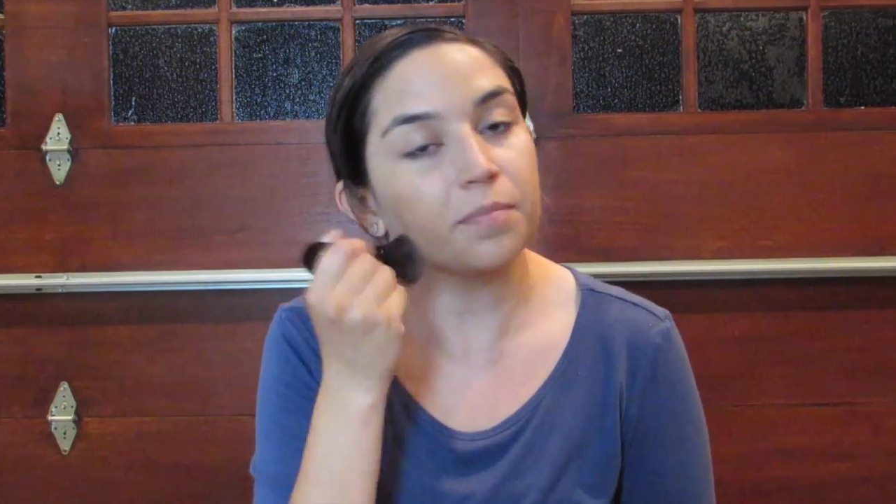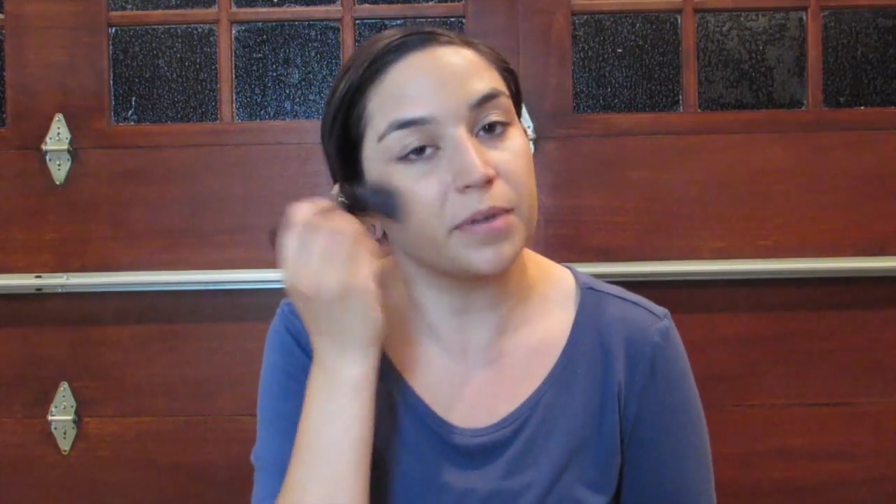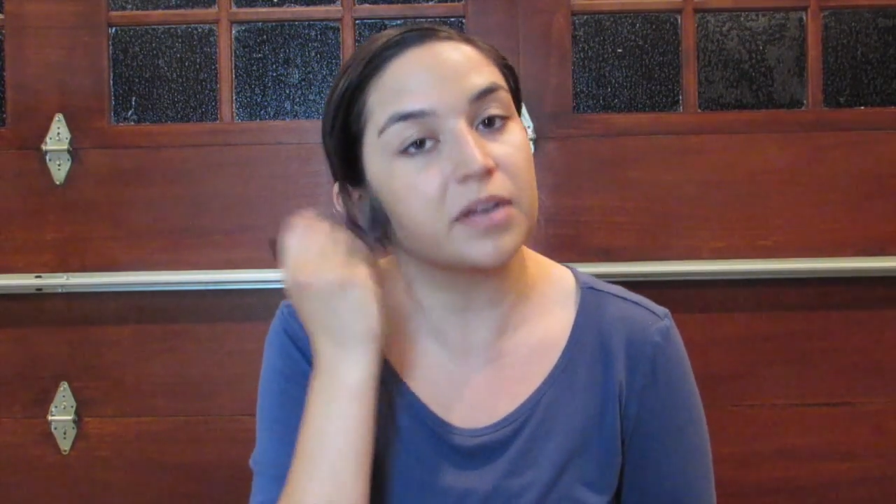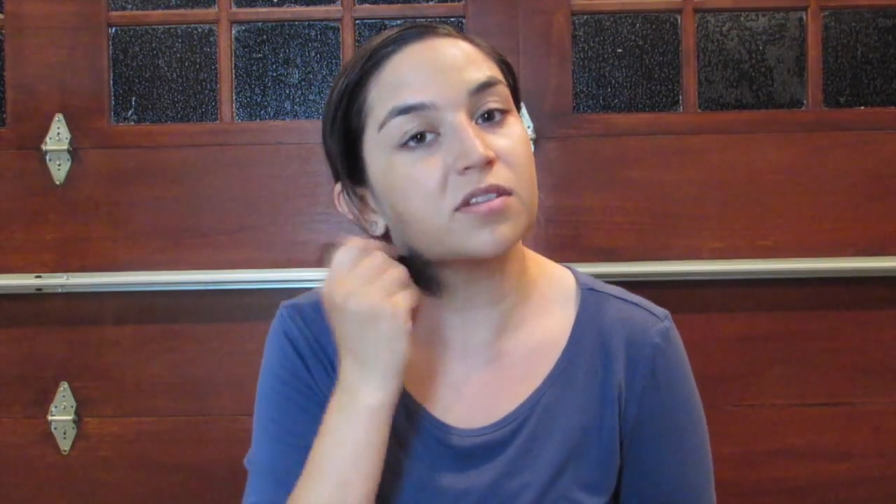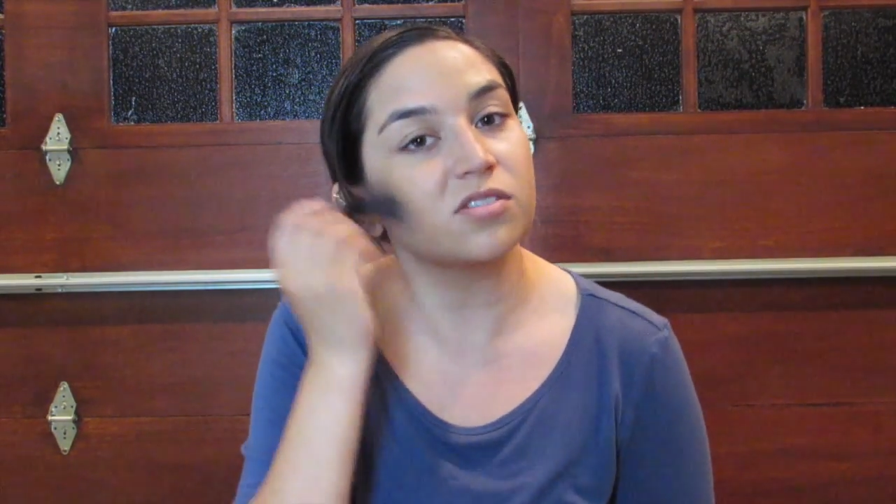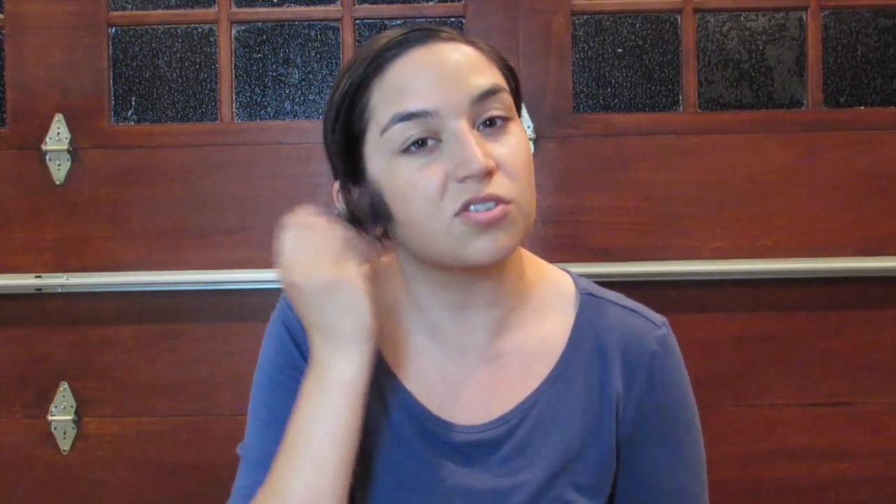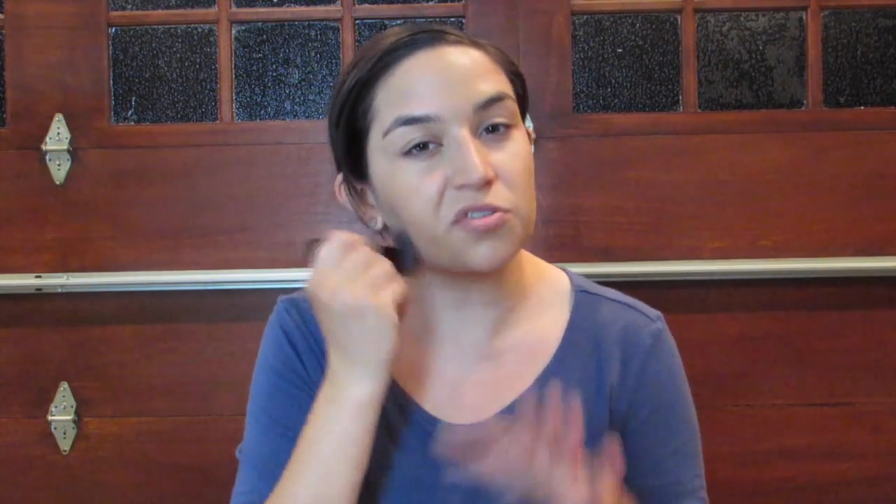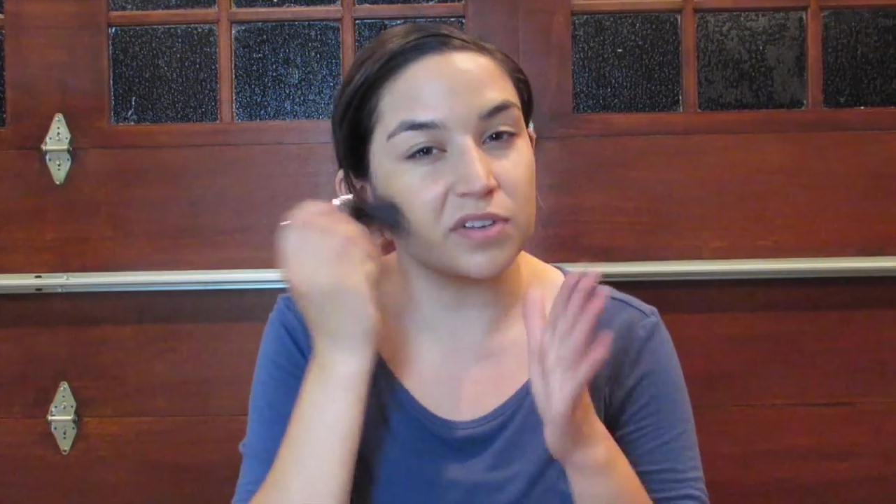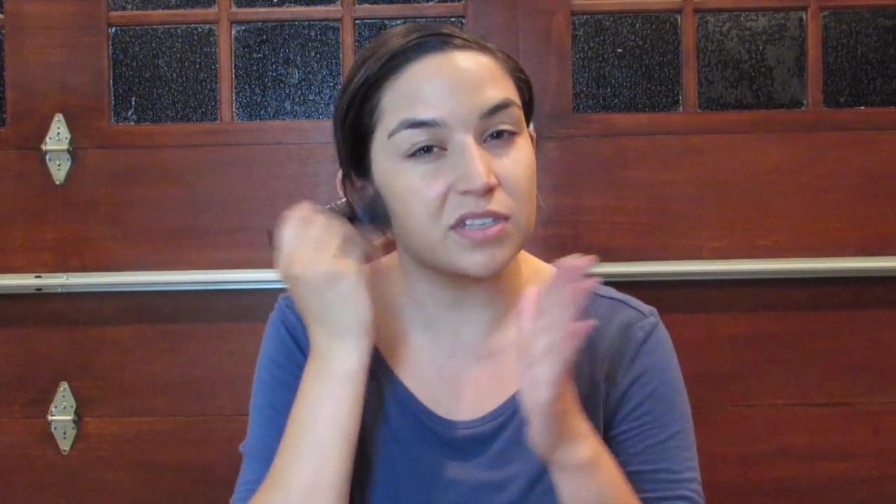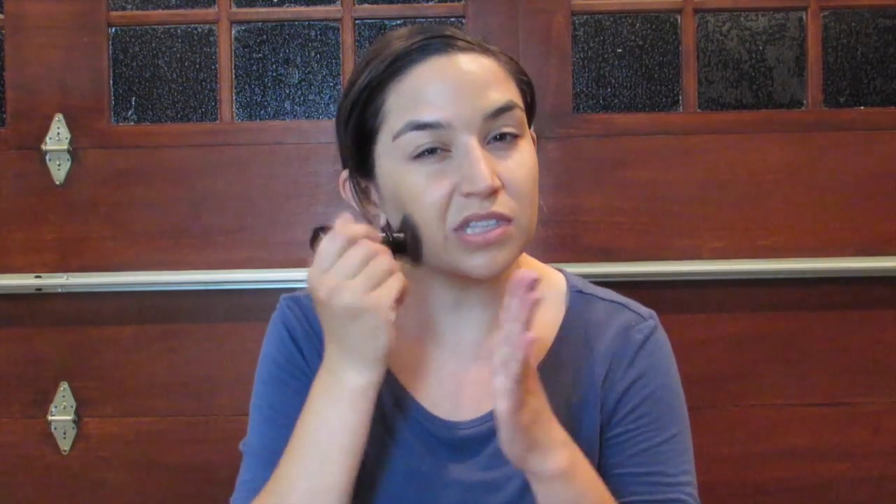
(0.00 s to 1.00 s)
big
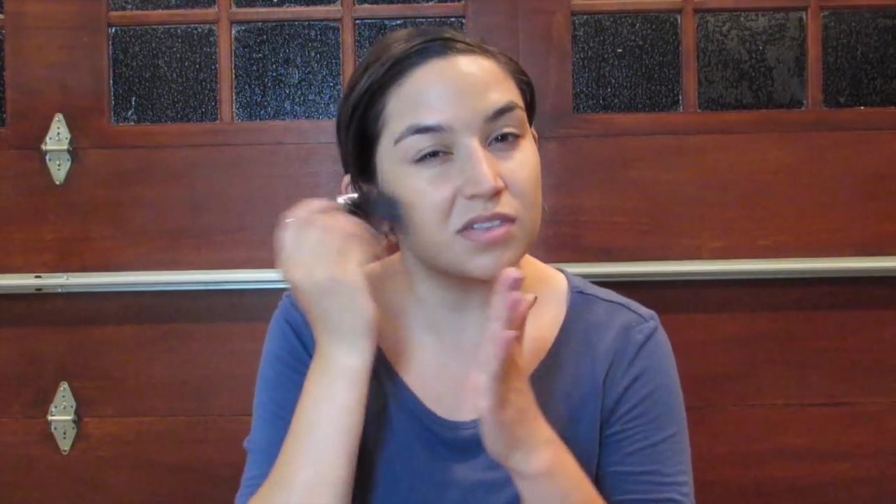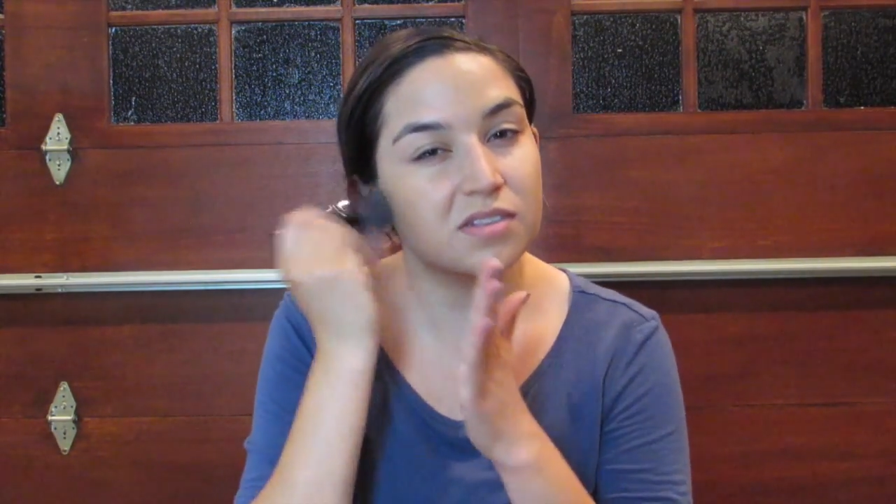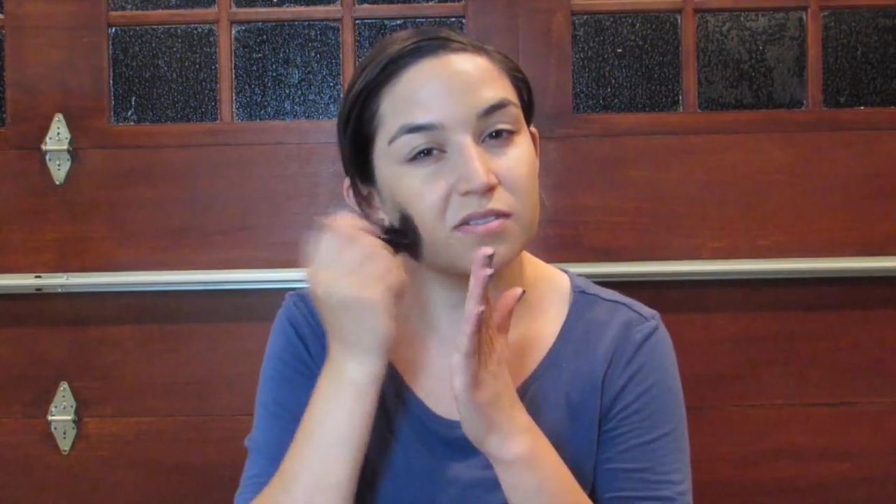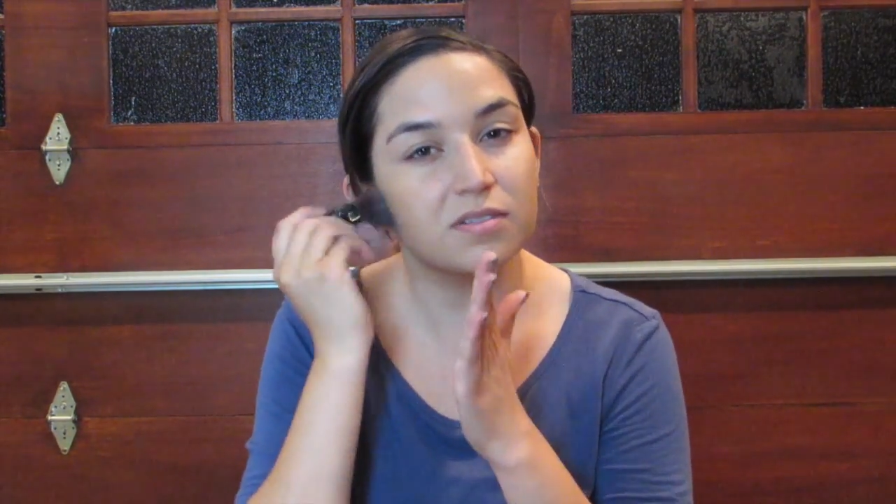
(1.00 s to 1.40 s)
surface